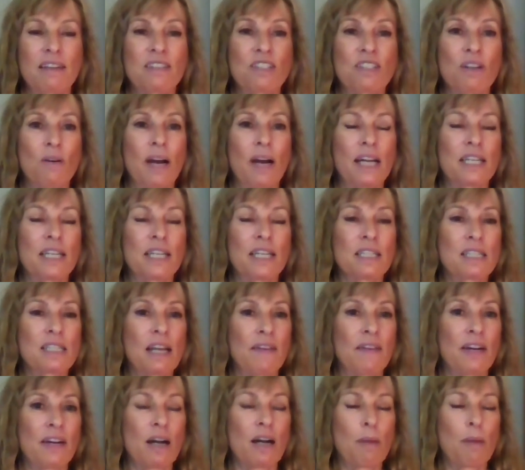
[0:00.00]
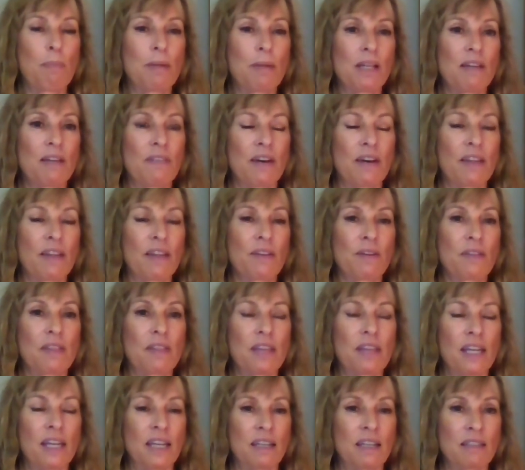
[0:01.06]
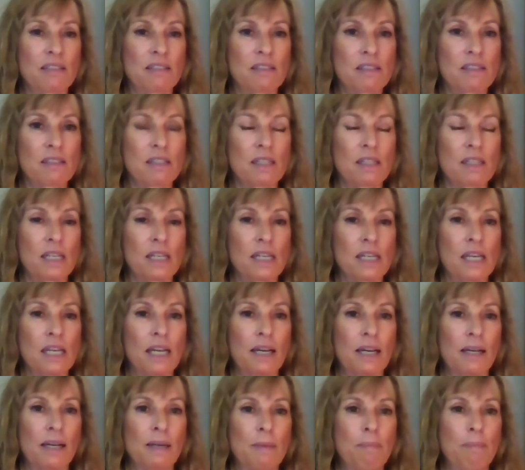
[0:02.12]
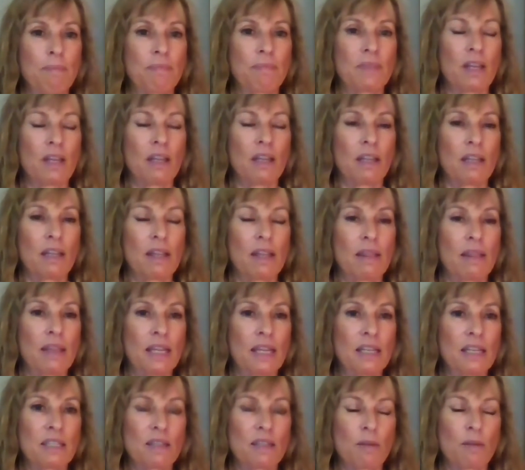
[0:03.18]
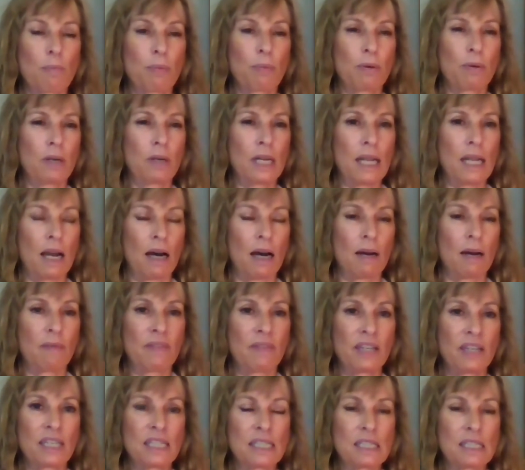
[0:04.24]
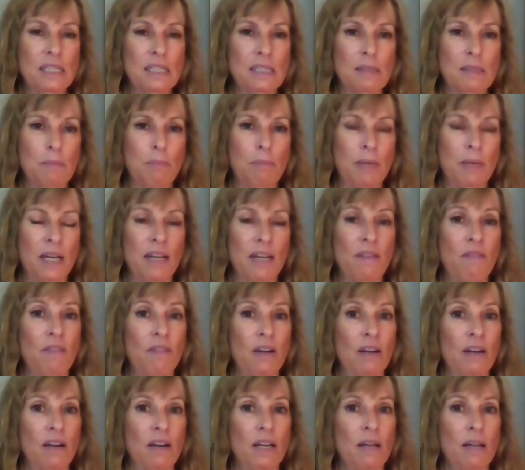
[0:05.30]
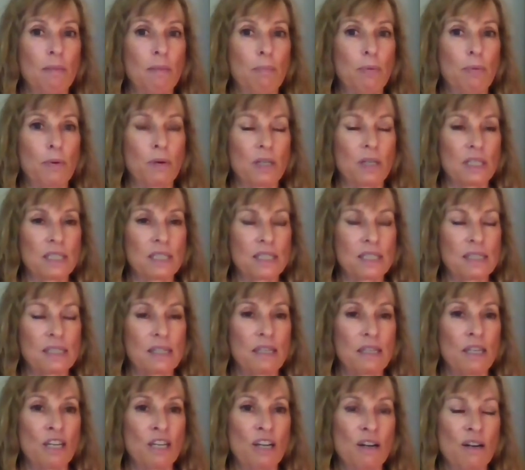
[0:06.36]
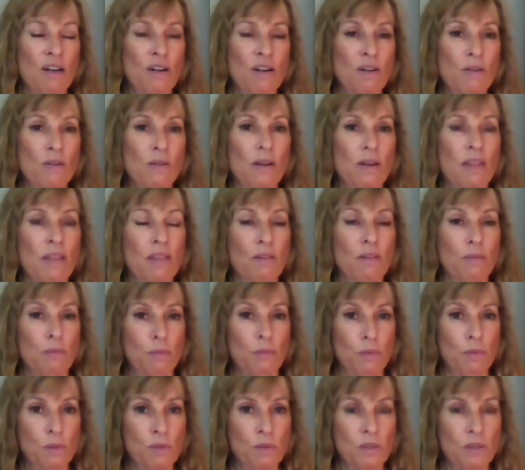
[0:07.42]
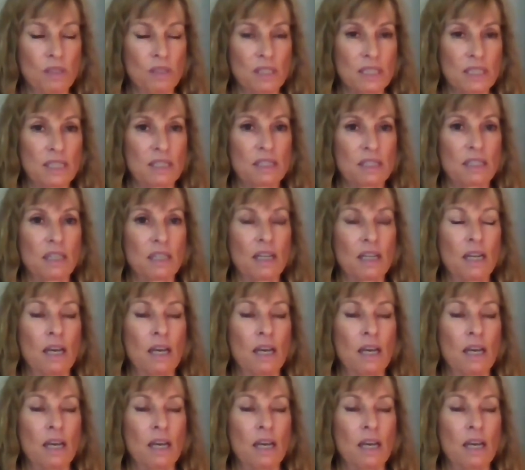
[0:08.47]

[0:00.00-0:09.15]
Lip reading: so I just have a couple of other things. These are pretty obvious, but very important. Know the rules.